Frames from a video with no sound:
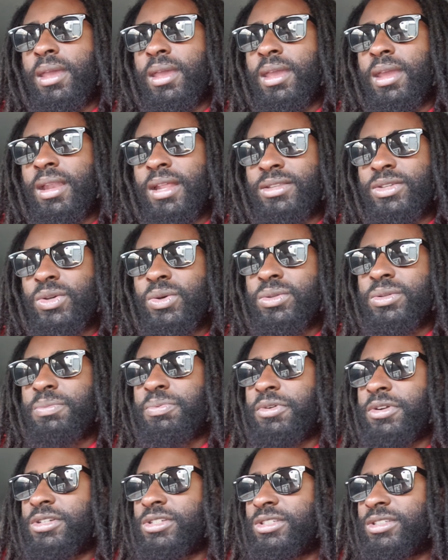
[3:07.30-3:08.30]
And I told the
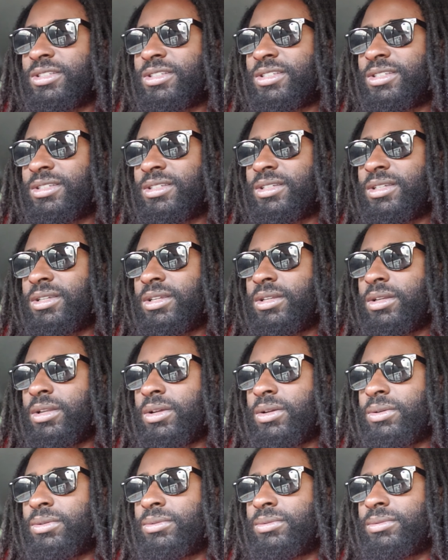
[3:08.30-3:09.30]
person to, you
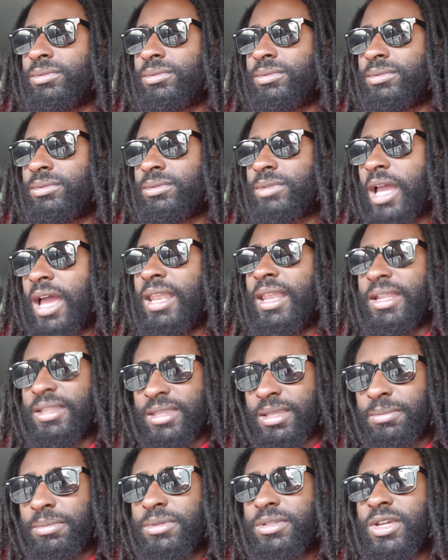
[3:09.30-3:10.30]
know, I let
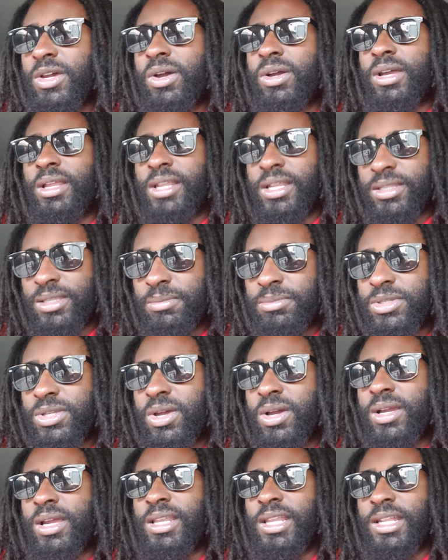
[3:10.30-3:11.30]
them talk, I let them
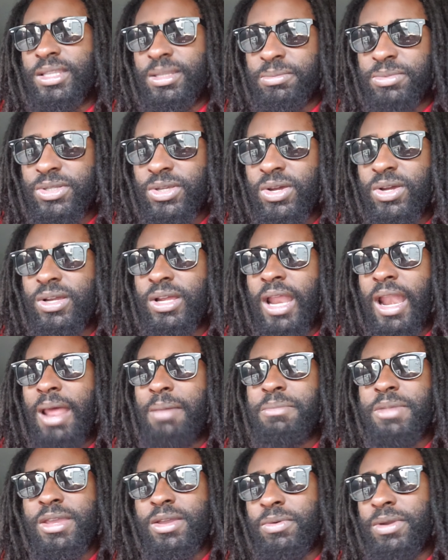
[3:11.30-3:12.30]
talk, I let them talk. And I
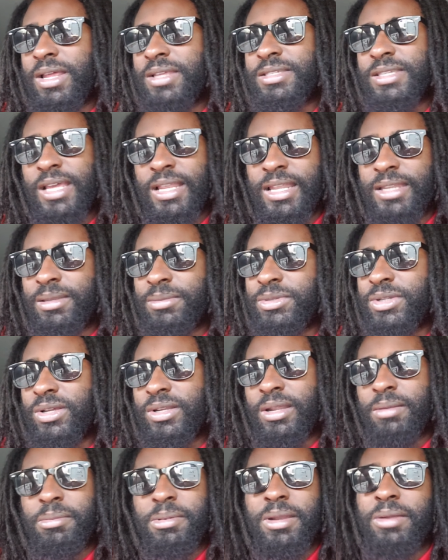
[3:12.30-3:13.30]
mean, when I say I let them
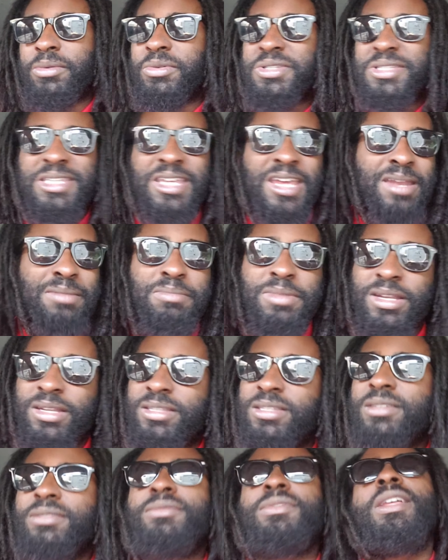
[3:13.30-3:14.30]
talk, I mean, it was 10
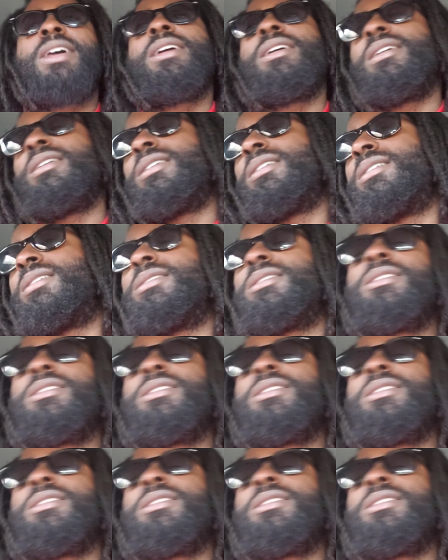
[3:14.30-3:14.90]
minutes of like, oh, I